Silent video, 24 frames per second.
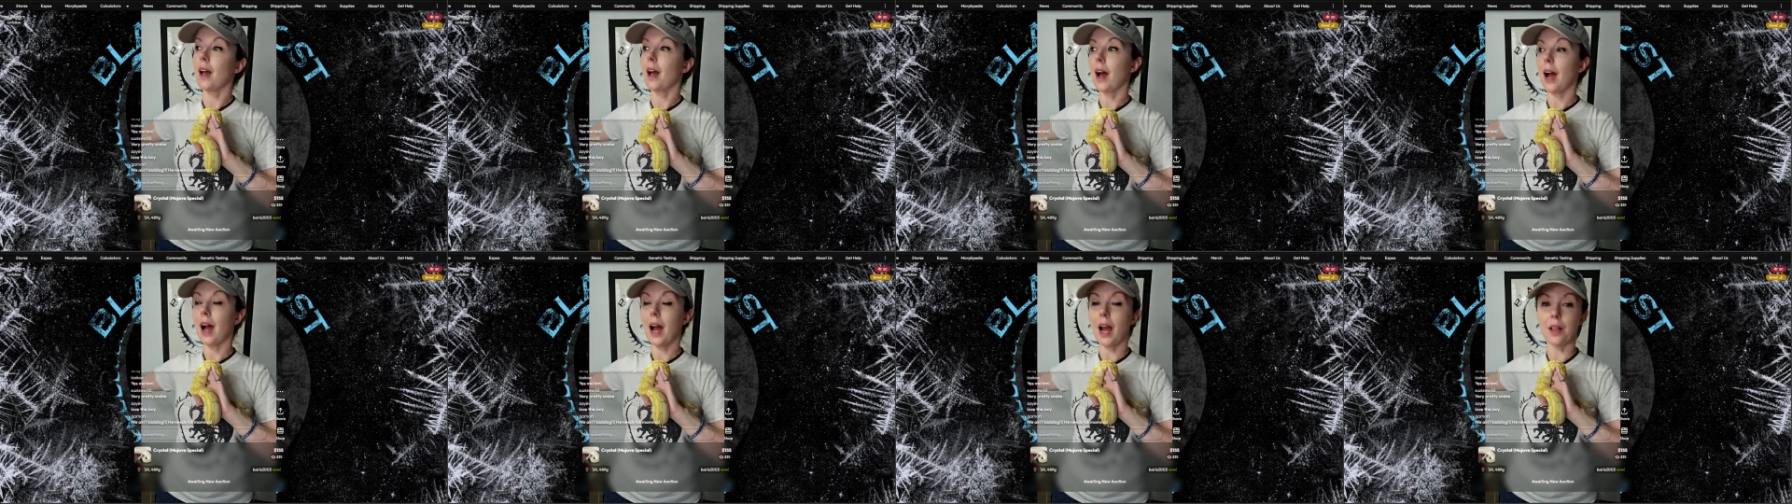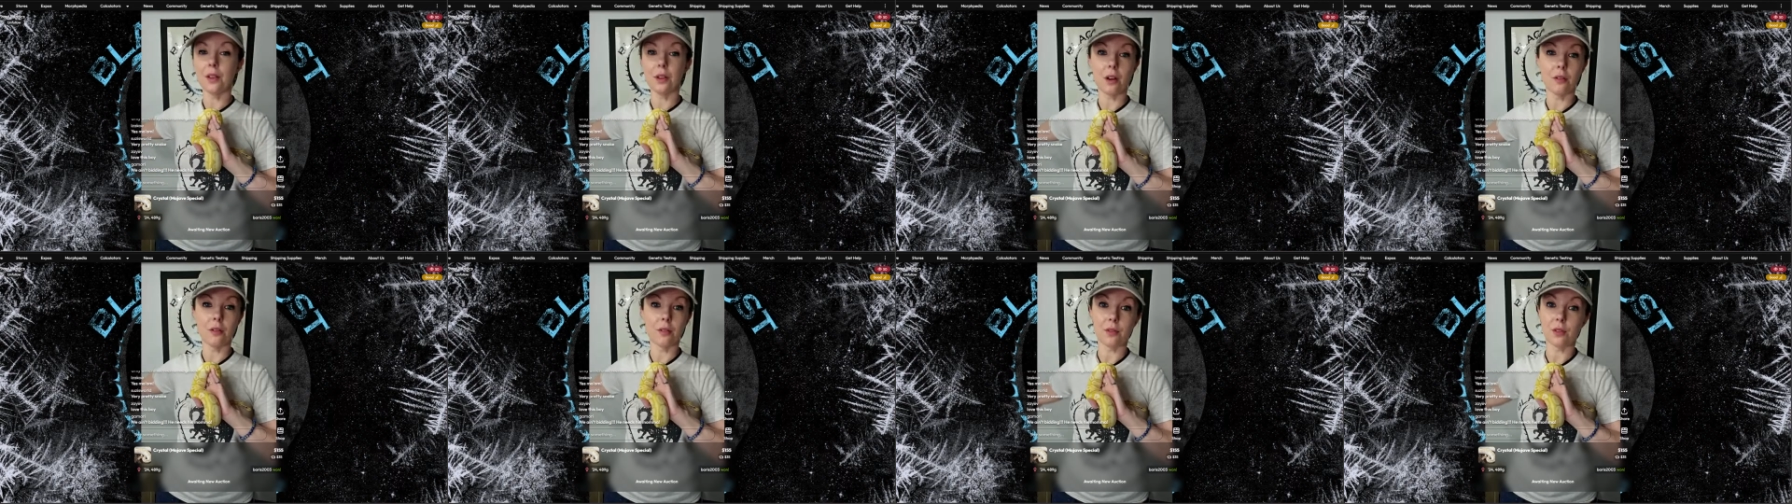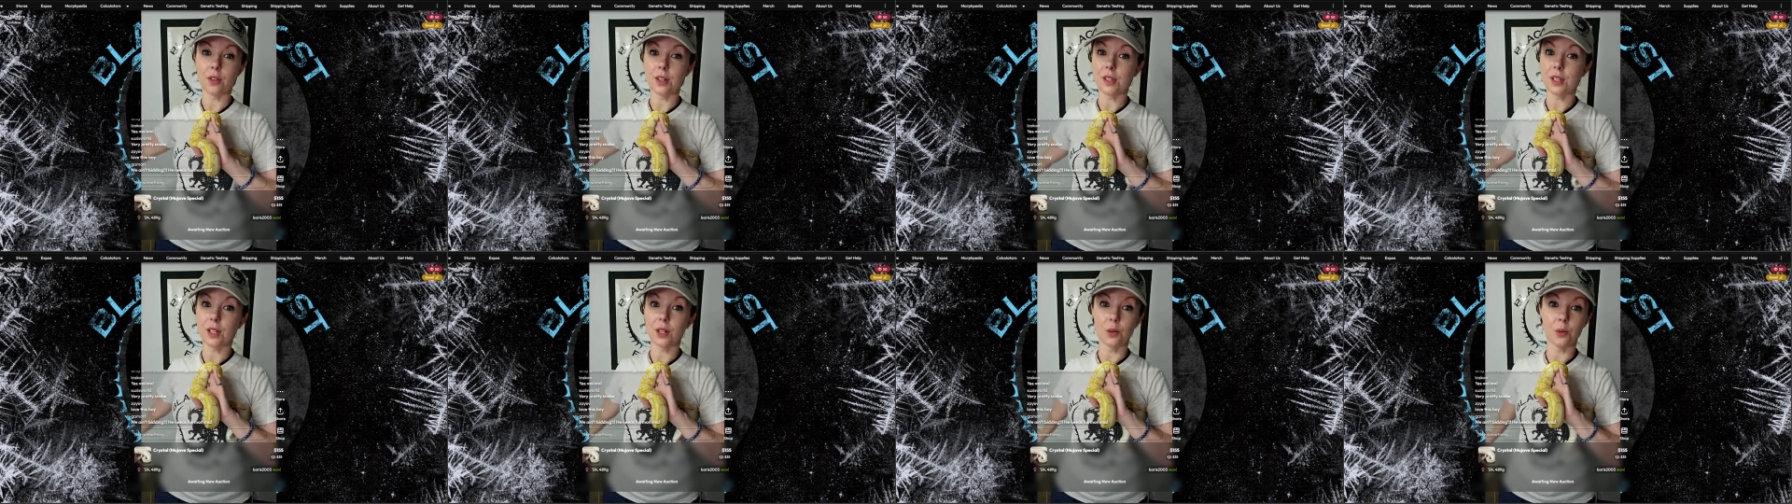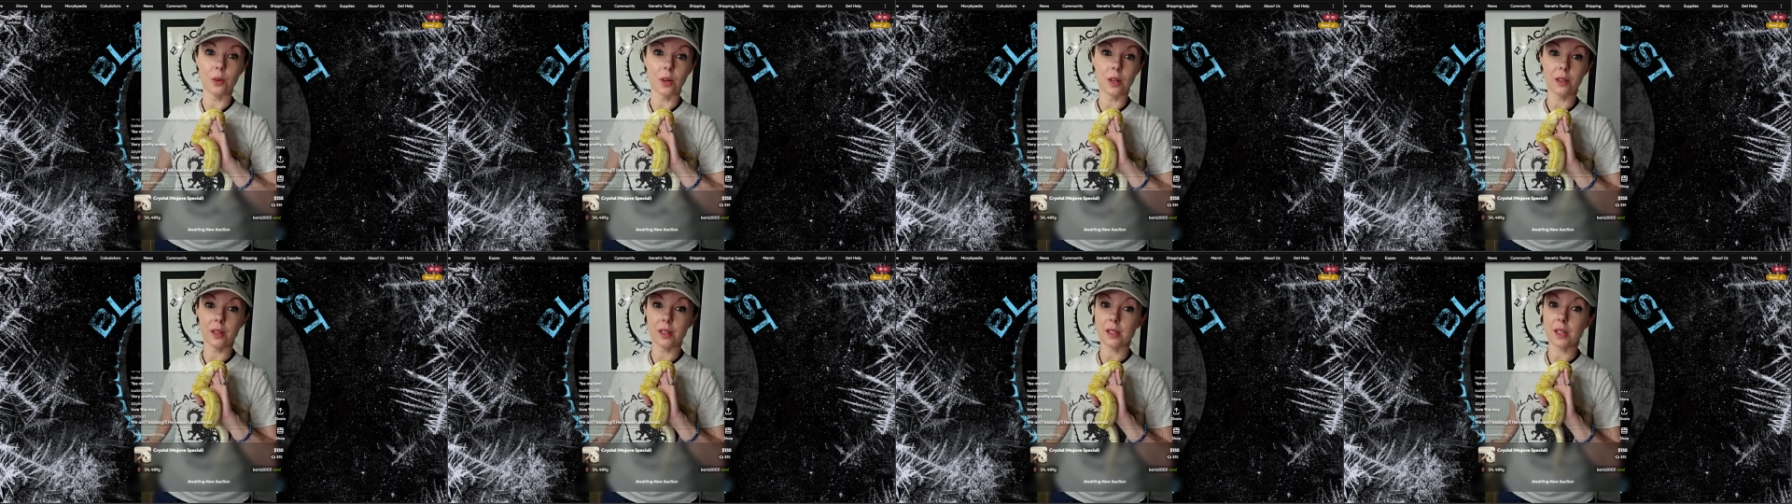I love every single one
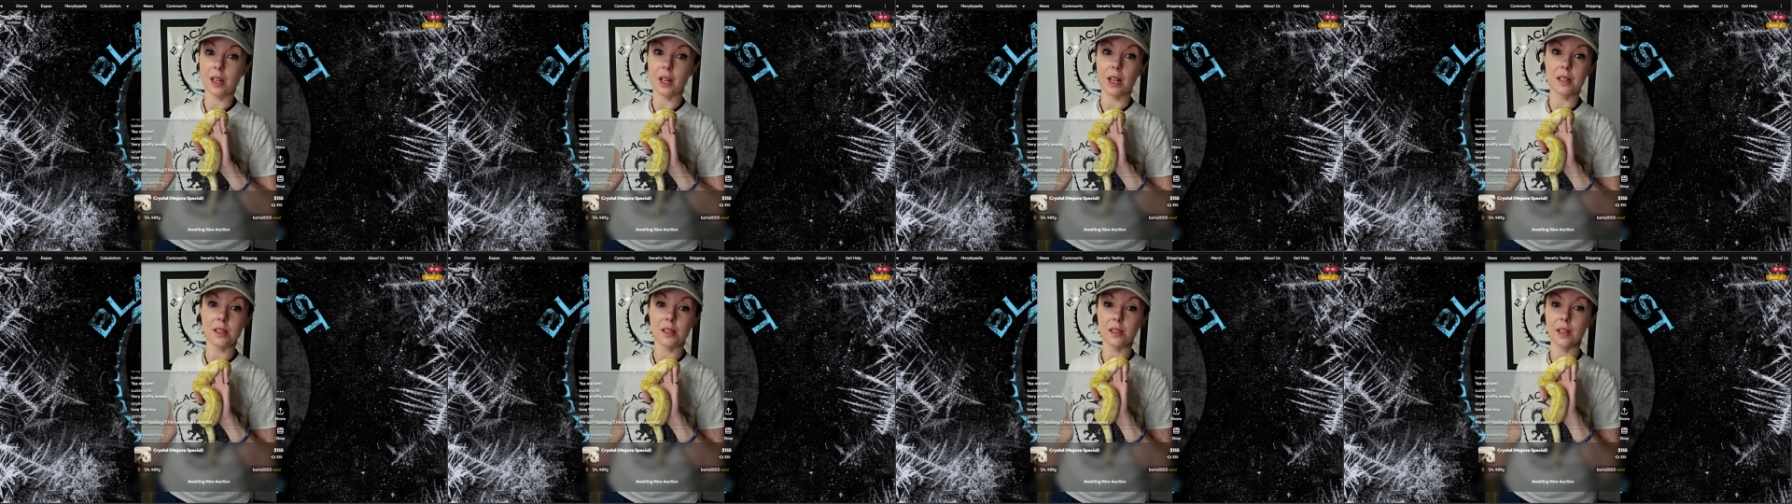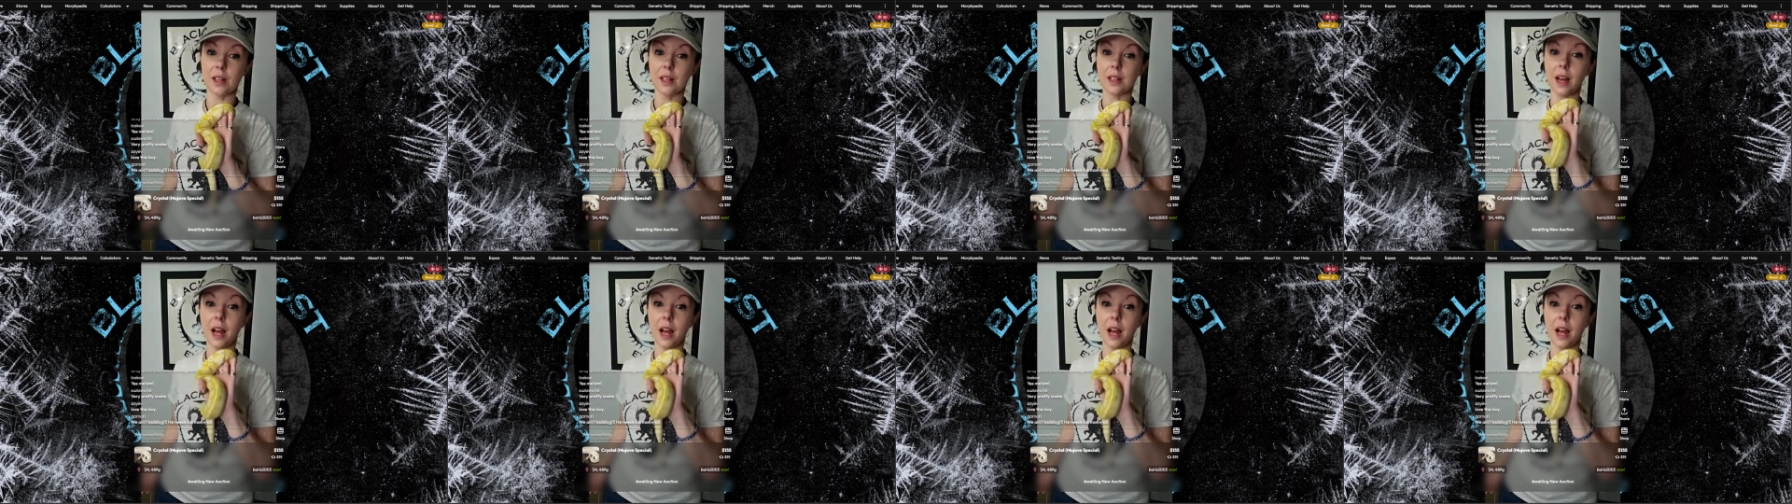of these guys. Like,